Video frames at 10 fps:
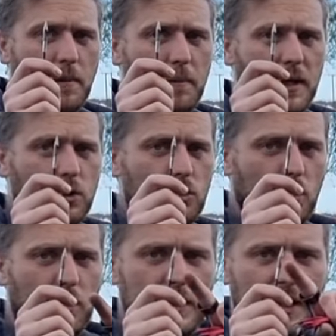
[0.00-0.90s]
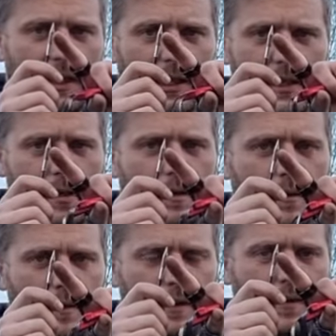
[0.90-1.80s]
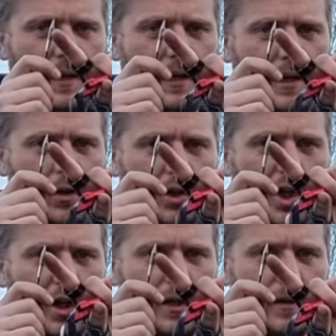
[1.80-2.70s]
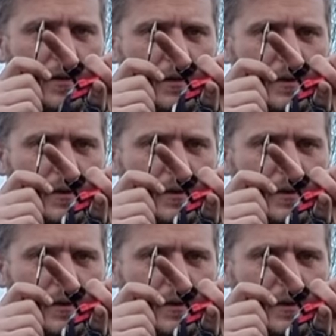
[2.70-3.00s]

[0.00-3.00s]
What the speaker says: Make sure you clear that little gullet.